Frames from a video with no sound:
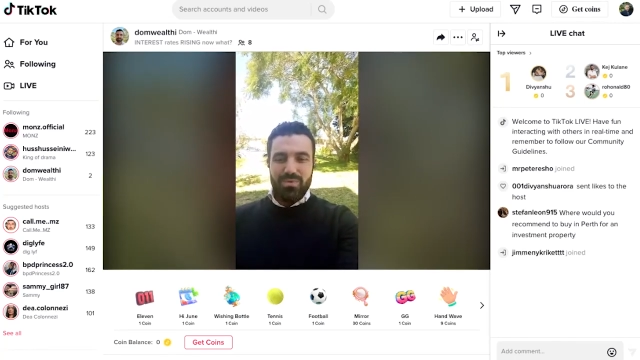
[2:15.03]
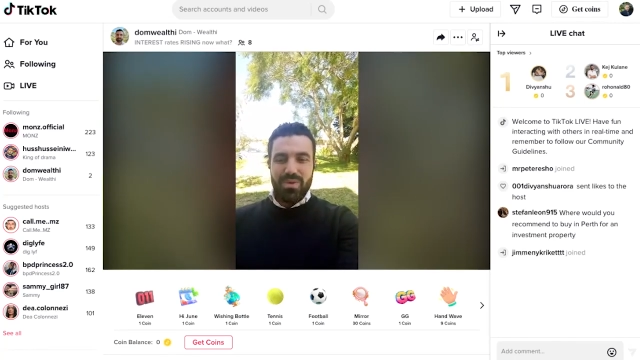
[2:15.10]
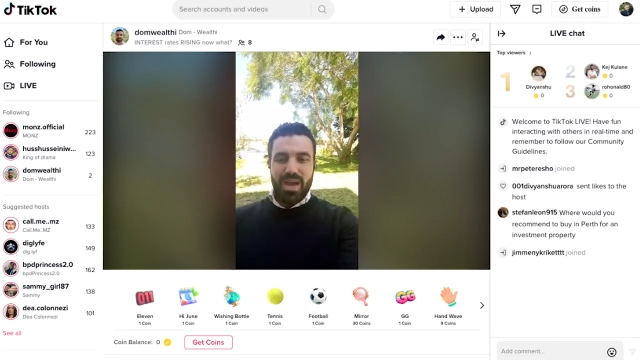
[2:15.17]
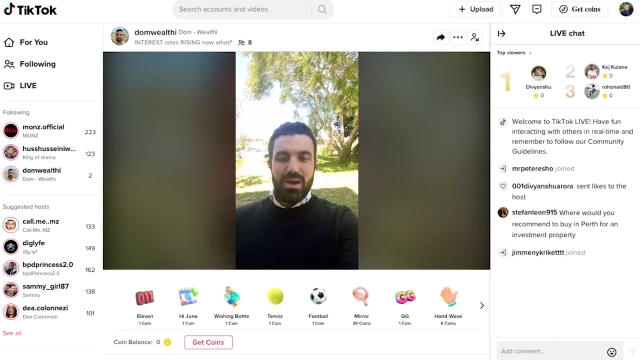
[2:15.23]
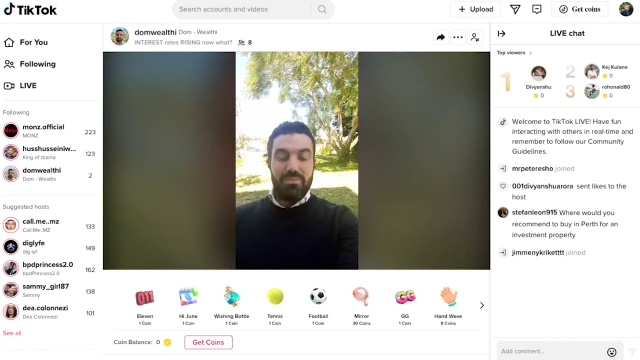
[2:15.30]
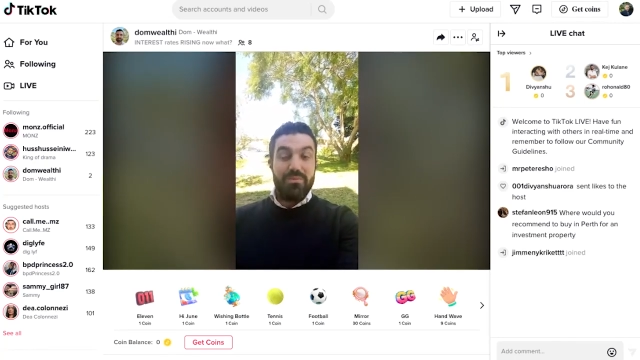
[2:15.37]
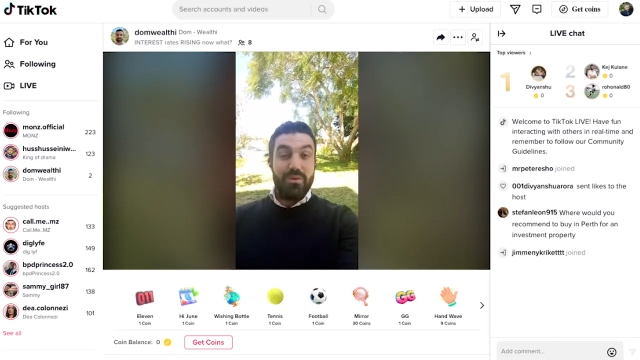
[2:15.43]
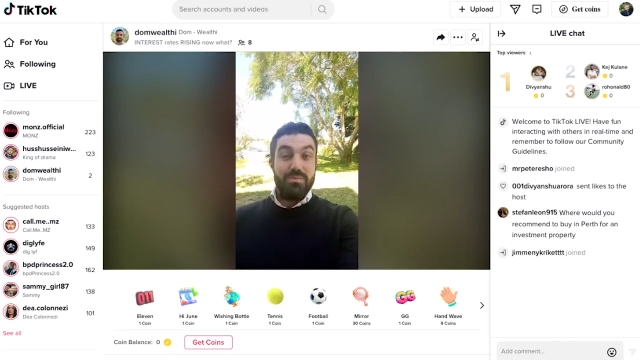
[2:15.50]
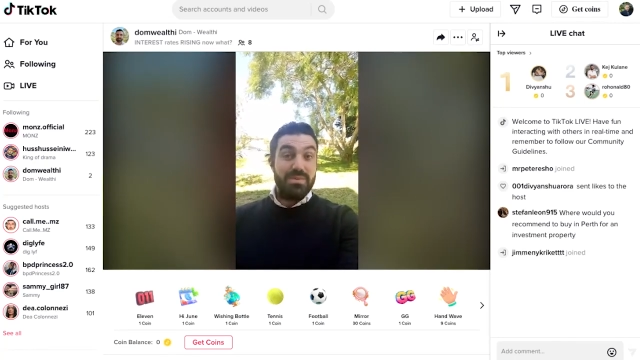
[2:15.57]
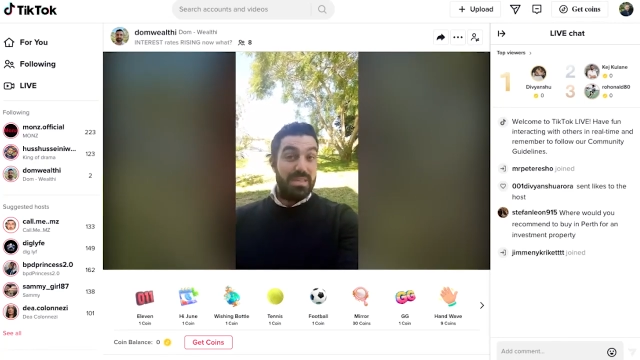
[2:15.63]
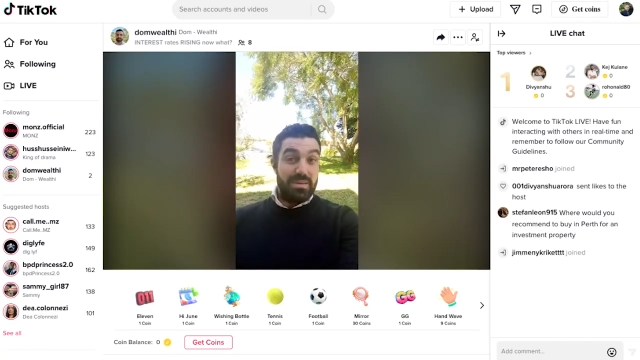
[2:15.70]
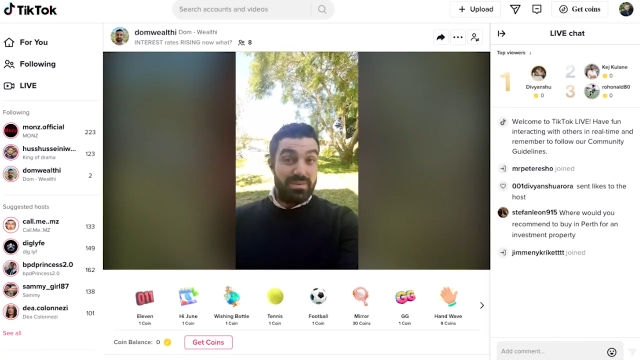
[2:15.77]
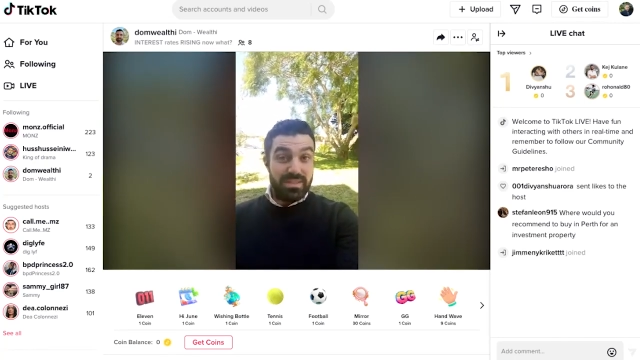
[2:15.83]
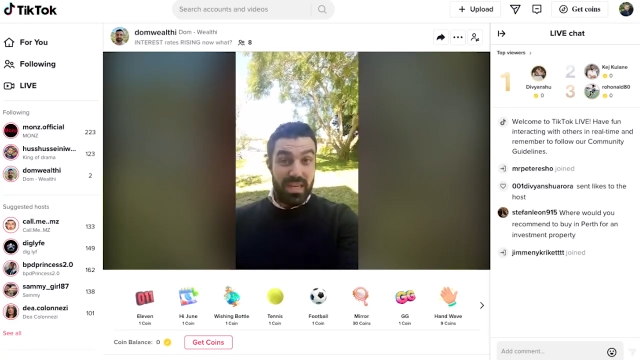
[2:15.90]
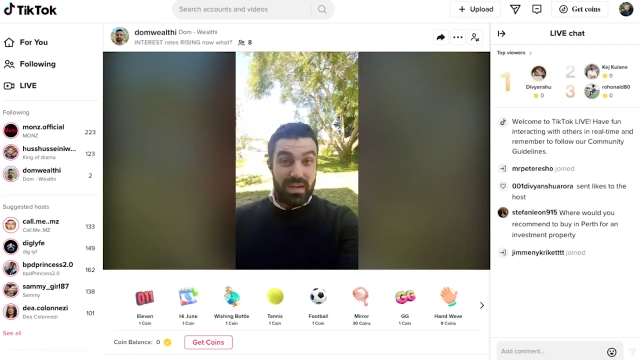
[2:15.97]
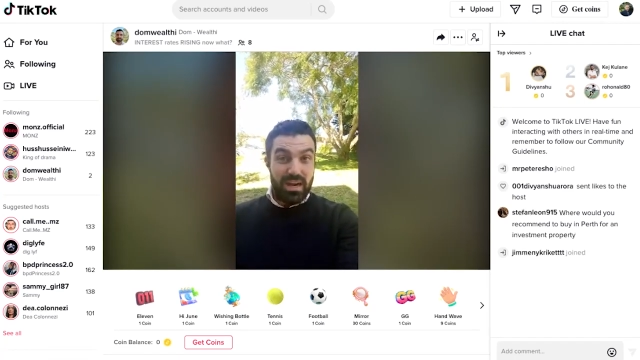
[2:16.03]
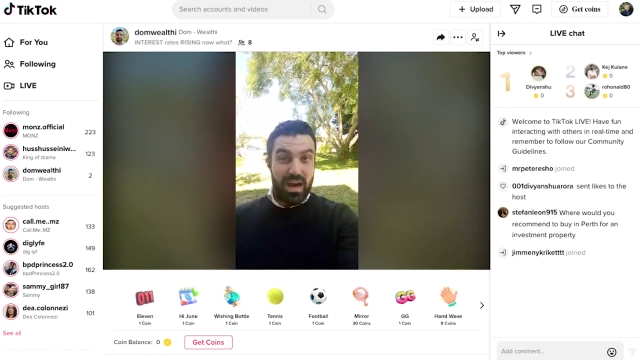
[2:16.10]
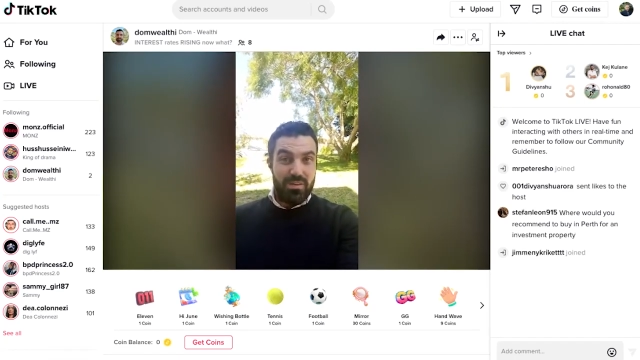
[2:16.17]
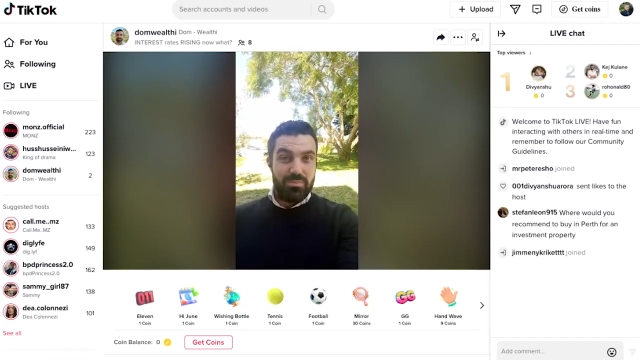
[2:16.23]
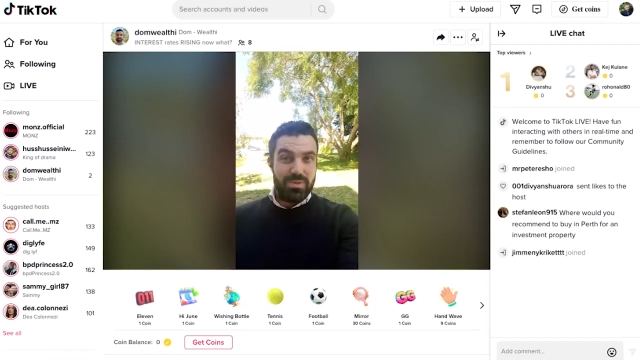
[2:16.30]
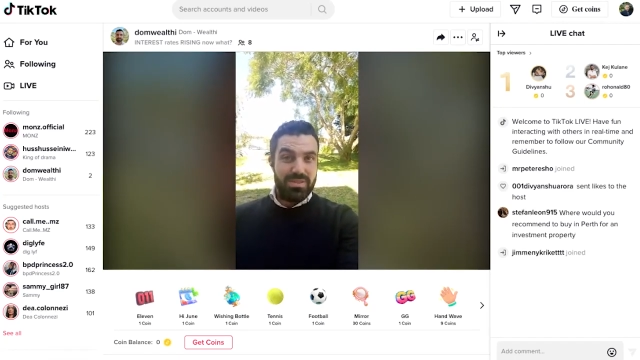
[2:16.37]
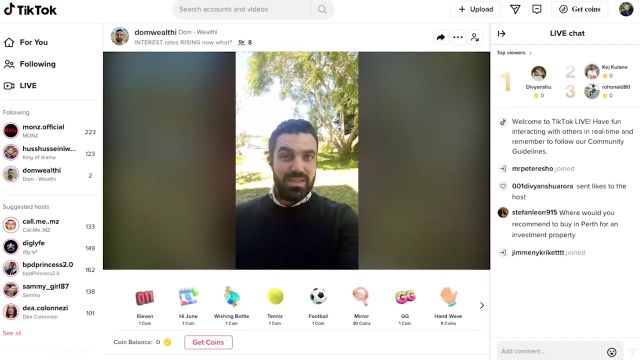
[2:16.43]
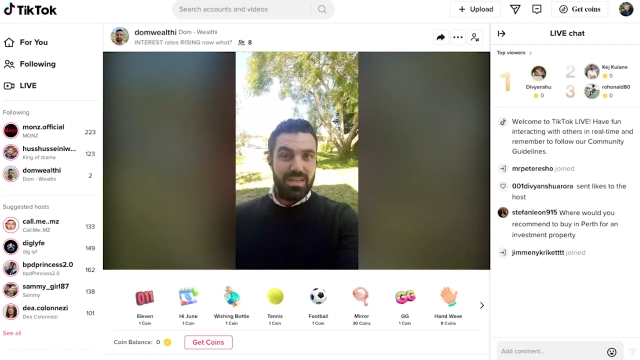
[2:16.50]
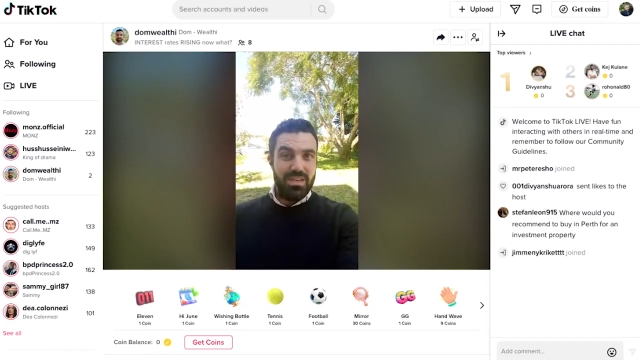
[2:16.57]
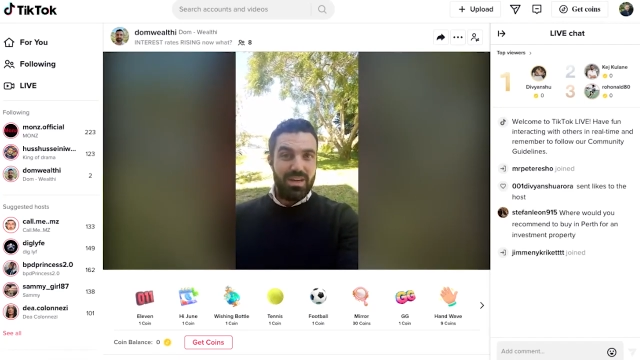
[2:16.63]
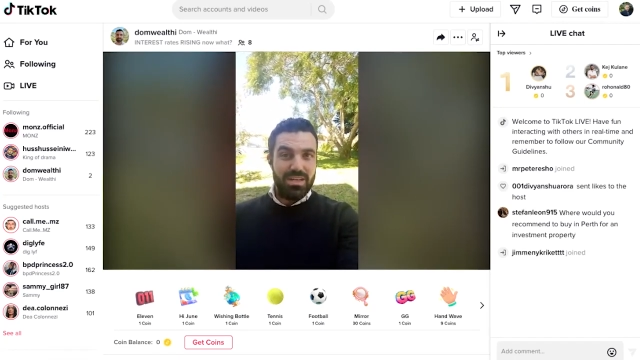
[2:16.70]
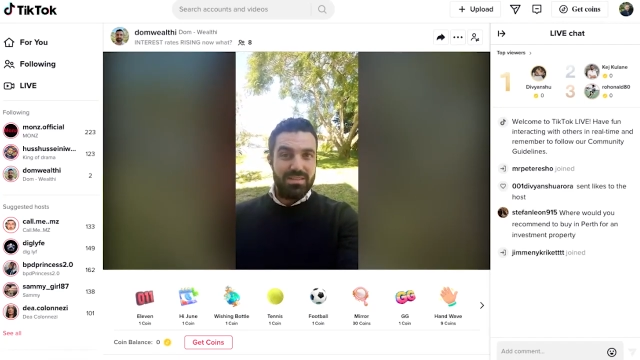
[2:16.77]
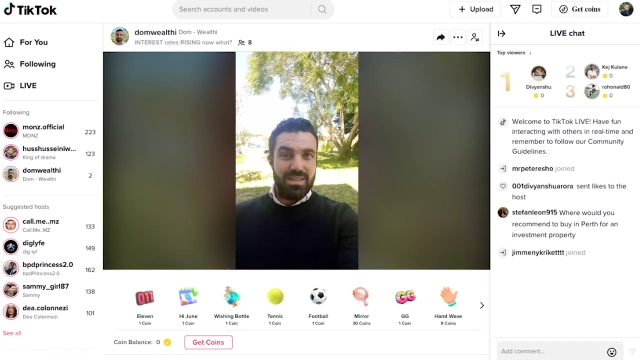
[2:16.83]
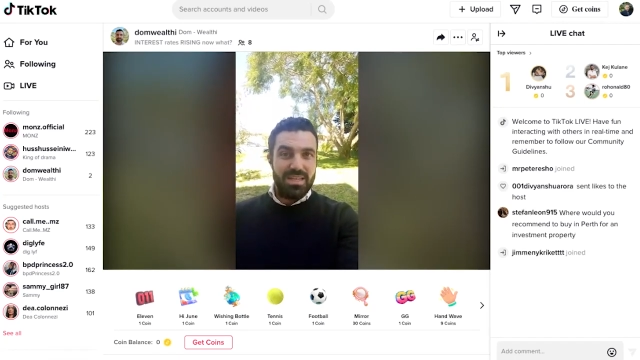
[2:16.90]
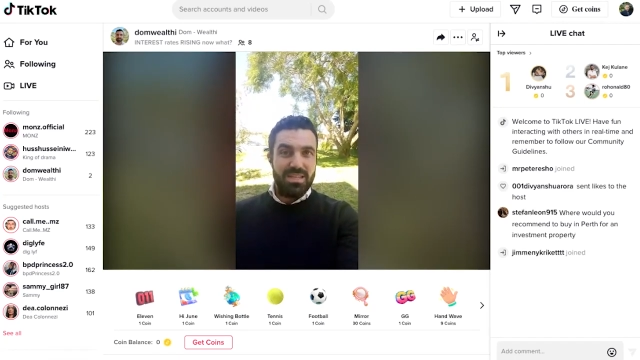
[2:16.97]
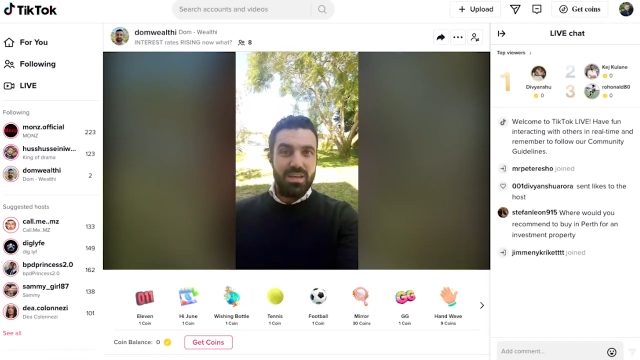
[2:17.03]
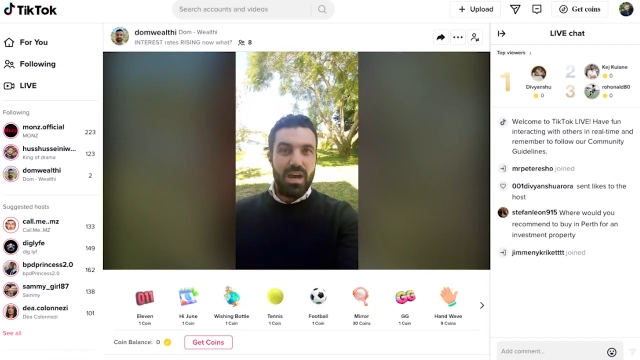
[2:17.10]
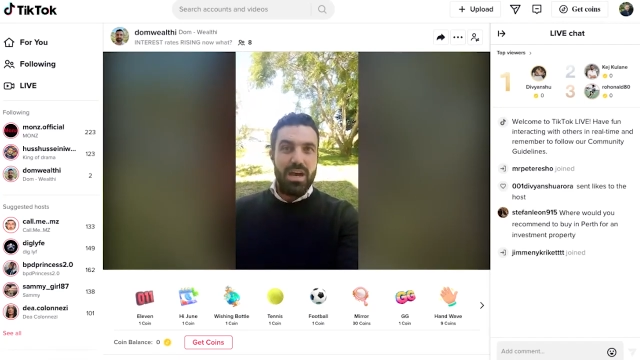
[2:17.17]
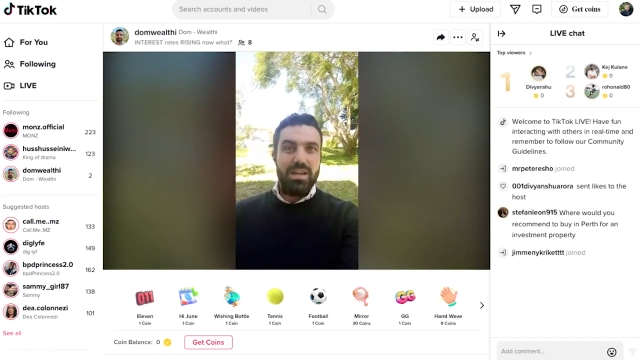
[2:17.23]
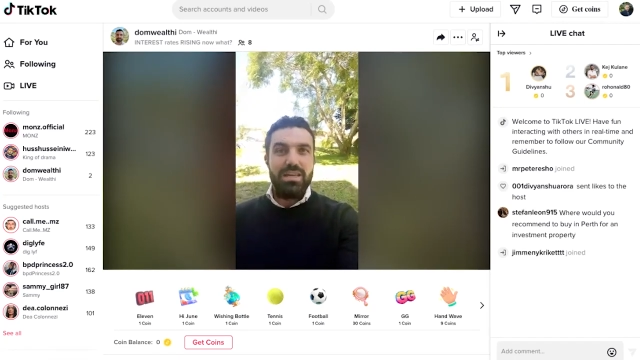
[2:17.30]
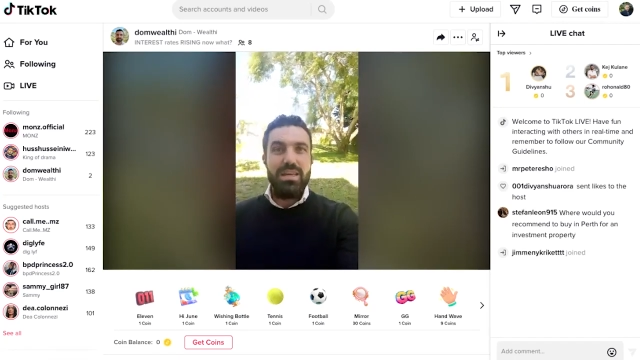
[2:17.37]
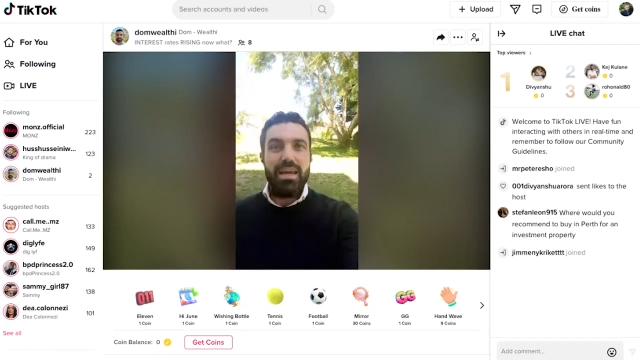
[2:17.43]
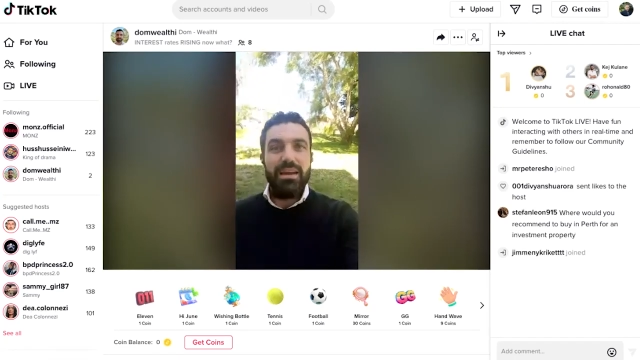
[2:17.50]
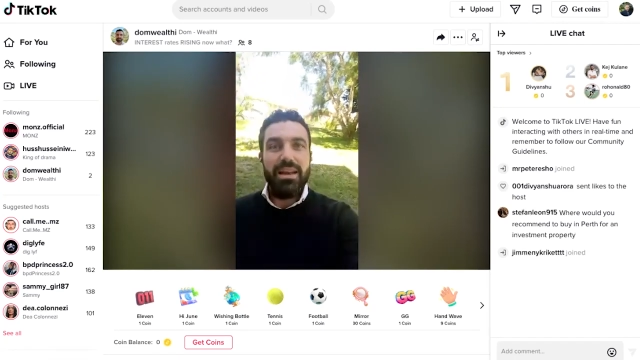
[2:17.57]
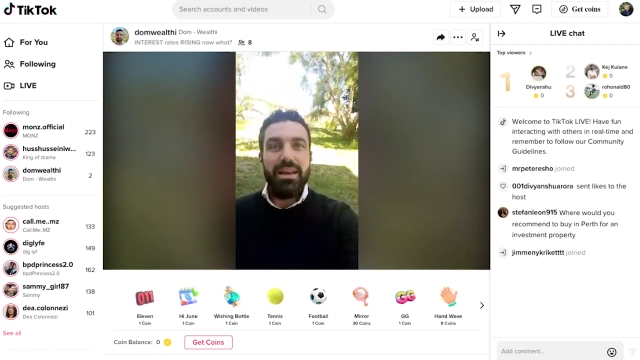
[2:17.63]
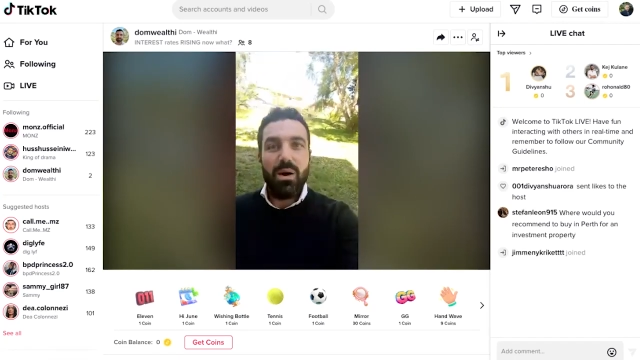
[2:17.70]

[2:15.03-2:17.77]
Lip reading: We've come from 17.5% in 1990,